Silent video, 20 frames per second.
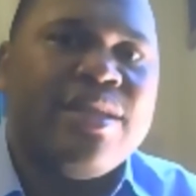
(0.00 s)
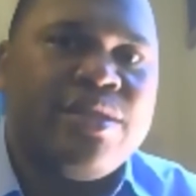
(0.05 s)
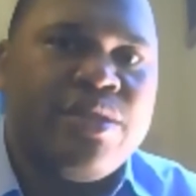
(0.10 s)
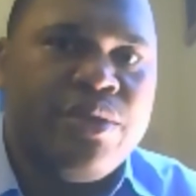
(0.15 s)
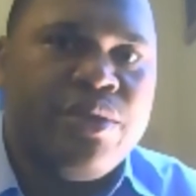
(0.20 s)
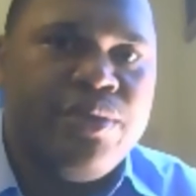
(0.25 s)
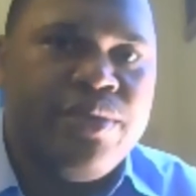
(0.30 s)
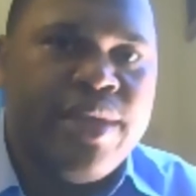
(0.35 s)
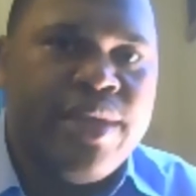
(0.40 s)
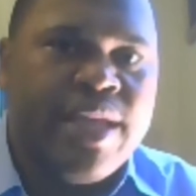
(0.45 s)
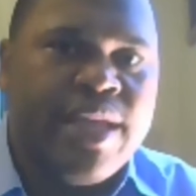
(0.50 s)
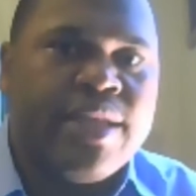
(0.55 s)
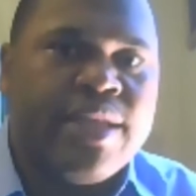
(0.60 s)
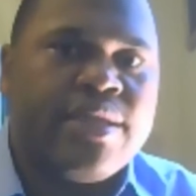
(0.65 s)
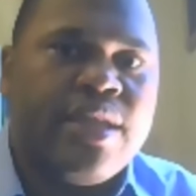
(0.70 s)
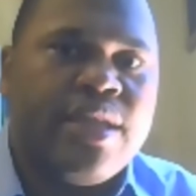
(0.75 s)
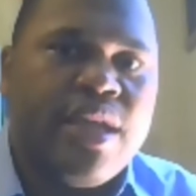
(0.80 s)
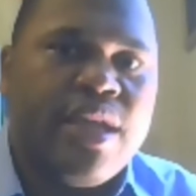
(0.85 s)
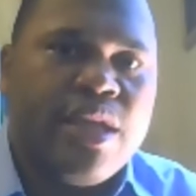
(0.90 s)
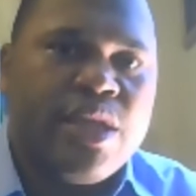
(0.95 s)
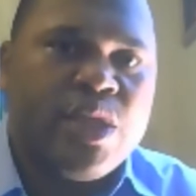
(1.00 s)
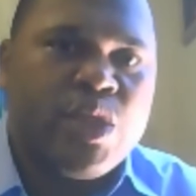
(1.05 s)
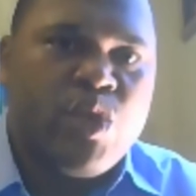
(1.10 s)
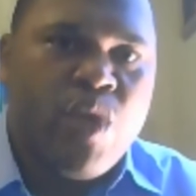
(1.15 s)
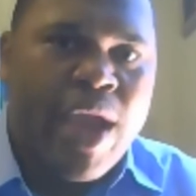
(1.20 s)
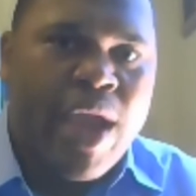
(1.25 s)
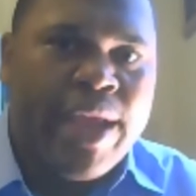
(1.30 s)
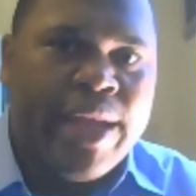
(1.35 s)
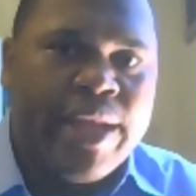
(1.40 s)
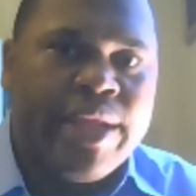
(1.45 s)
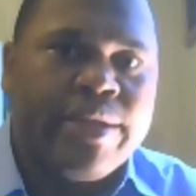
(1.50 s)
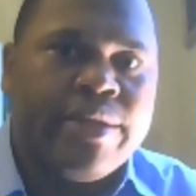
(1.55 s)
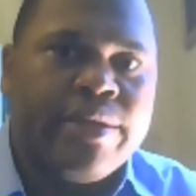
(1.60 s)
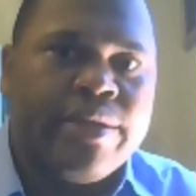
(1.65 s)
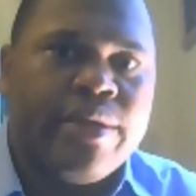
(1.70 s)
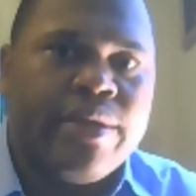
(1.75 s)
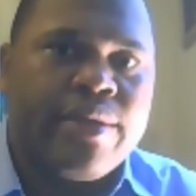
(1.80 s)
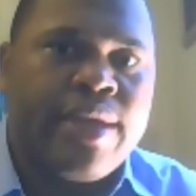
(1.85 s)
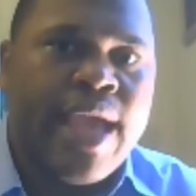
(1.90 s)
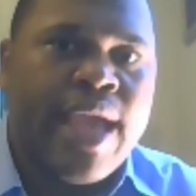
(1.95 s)
to this training,
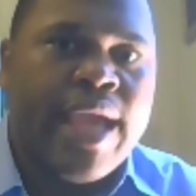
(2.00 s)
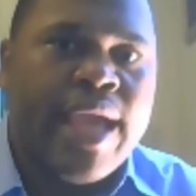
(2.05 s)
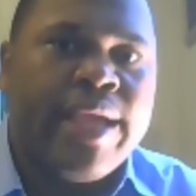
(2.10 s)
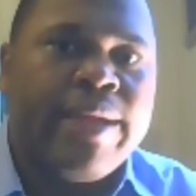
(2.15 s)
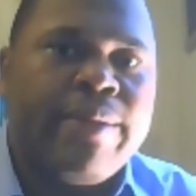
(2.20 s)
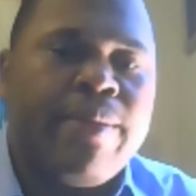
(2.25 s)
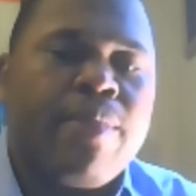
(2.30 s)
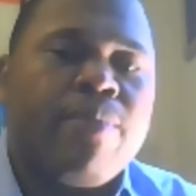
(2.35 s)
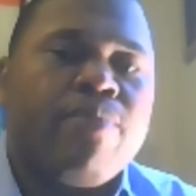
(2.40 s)
okay?